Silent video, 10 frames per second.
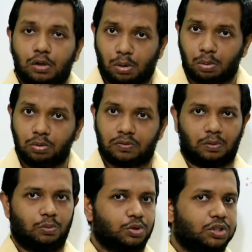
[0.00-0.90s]
true
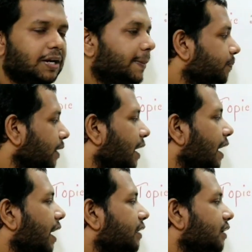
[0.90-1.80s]
solution.
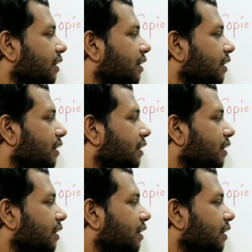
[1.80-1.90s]
And the